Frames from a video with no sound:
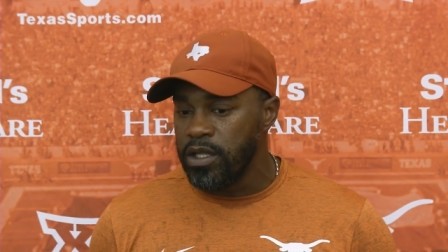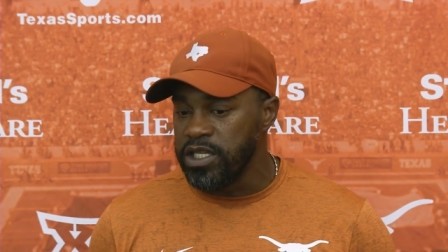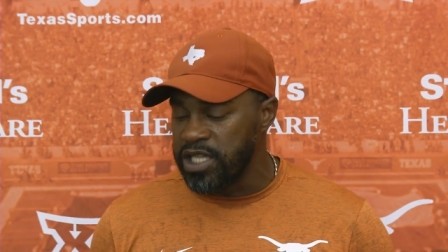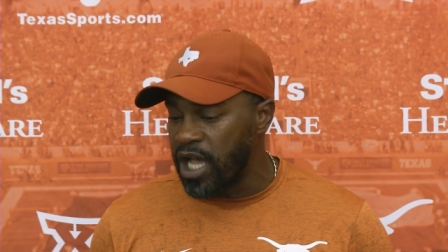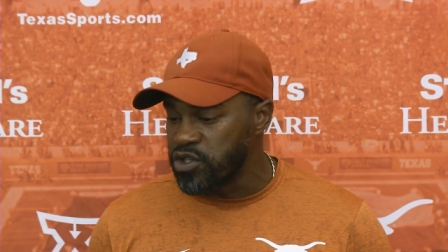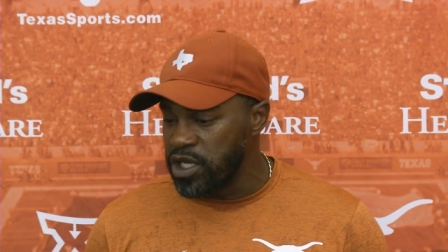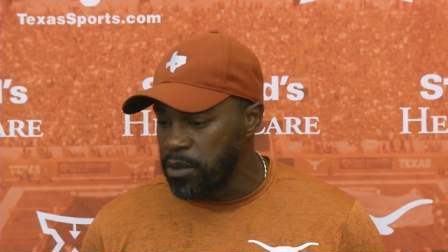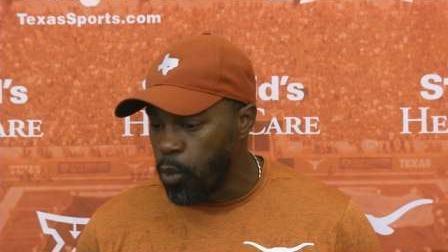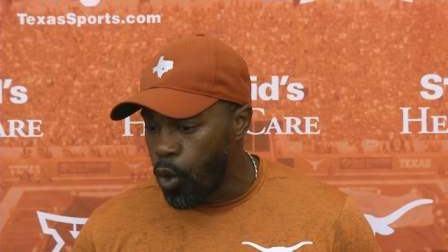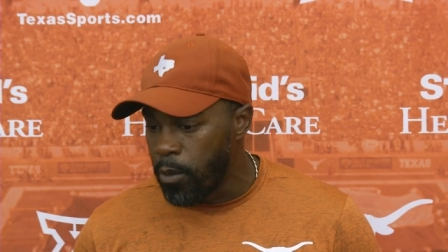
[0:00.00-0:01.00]
these guys are
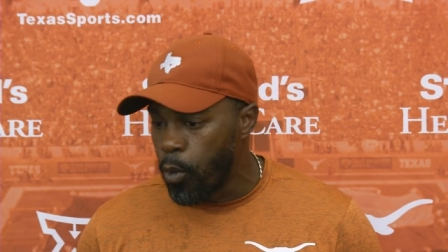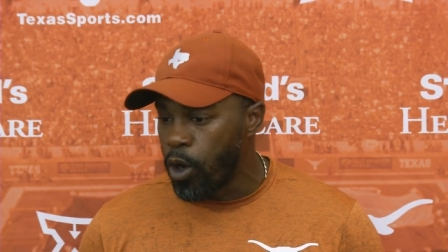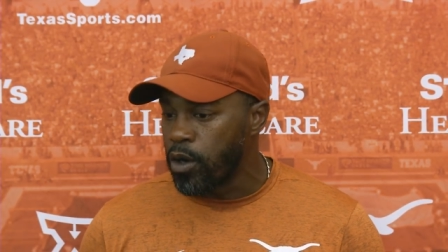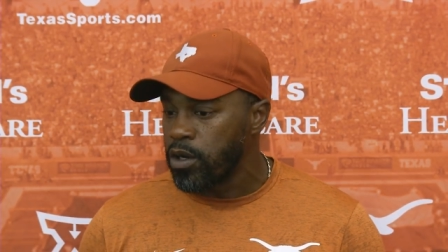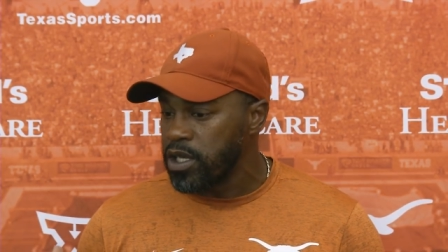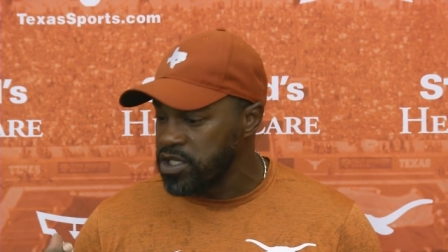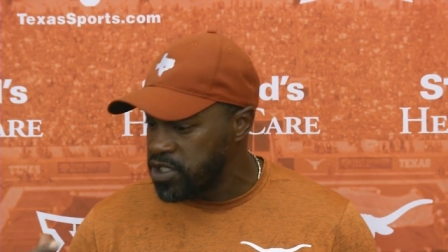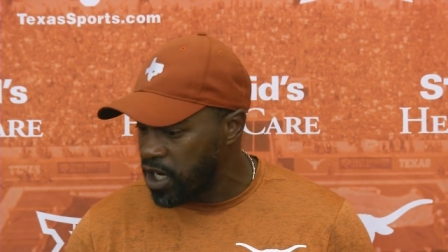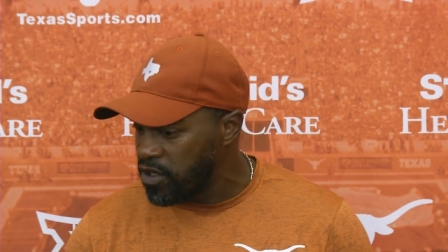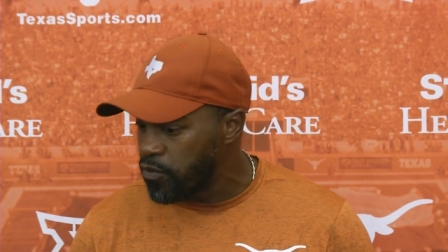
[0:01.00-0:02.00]
getting more and more
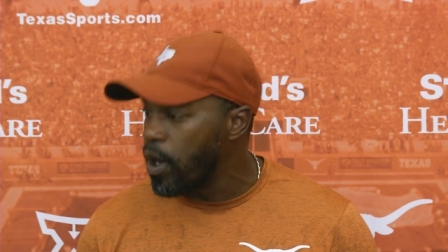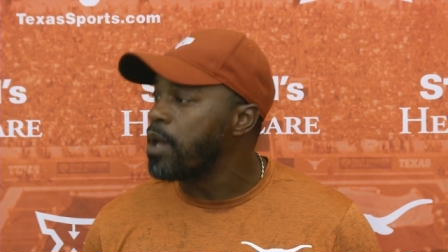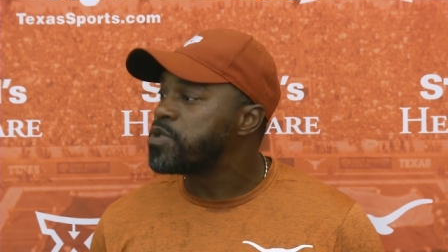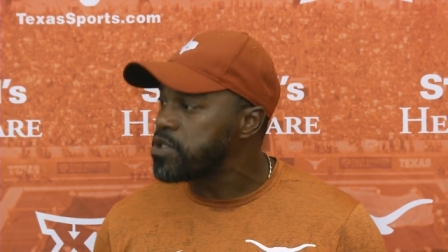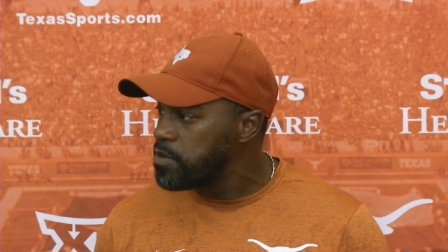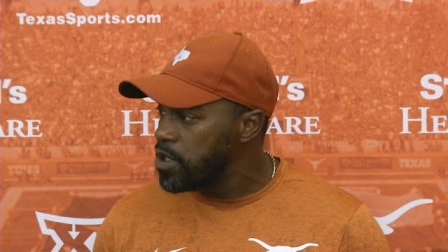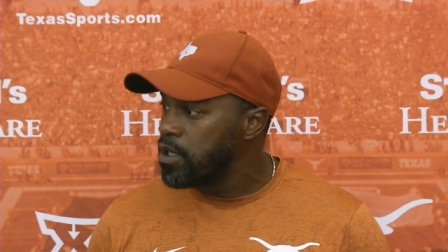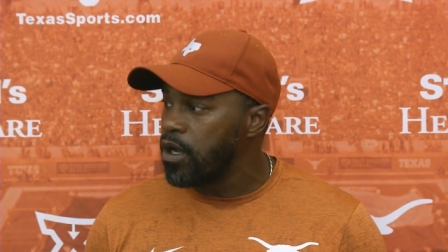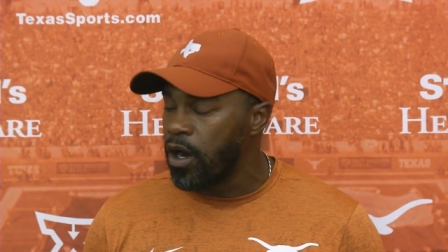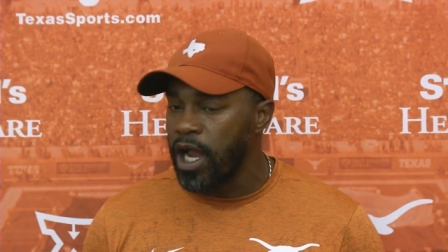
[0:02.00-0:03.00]
consecutive reps,
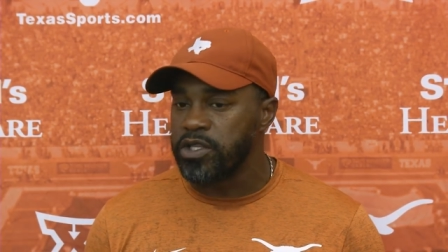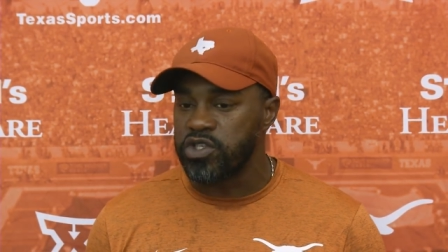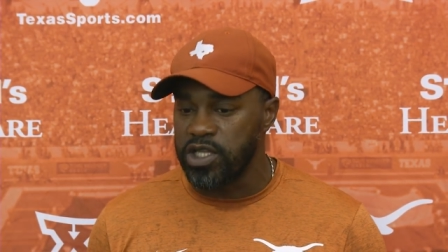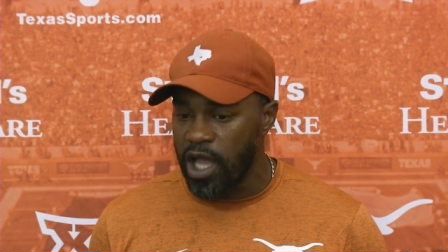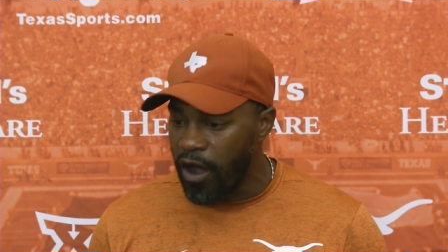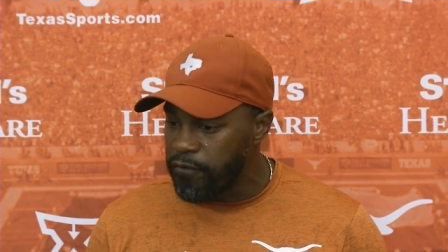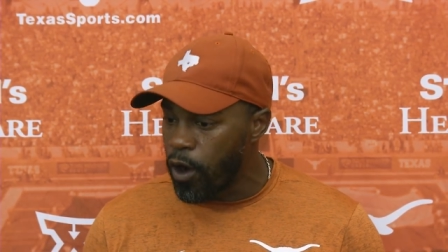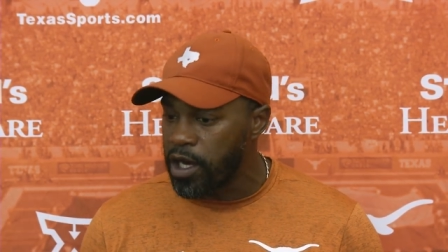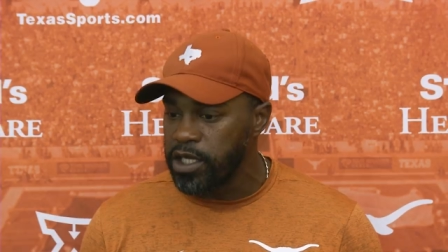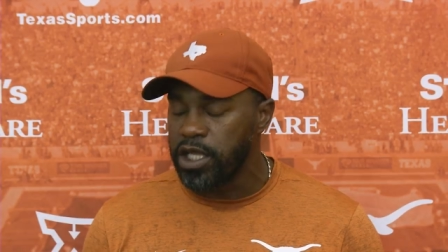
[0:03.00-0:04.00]
all right, to see how
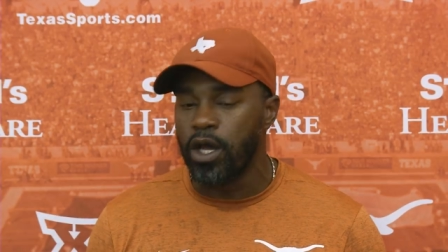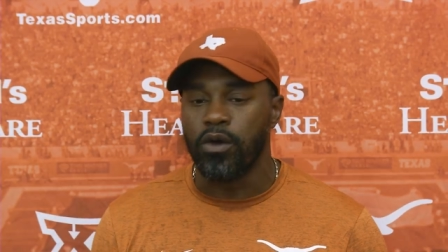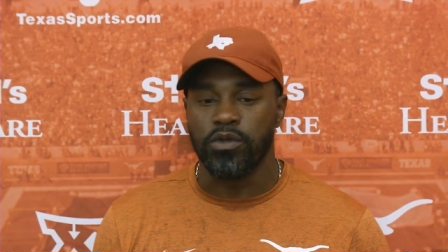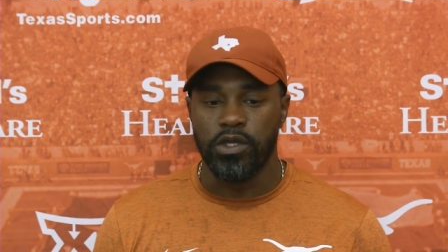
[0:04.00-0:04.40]
far can they go.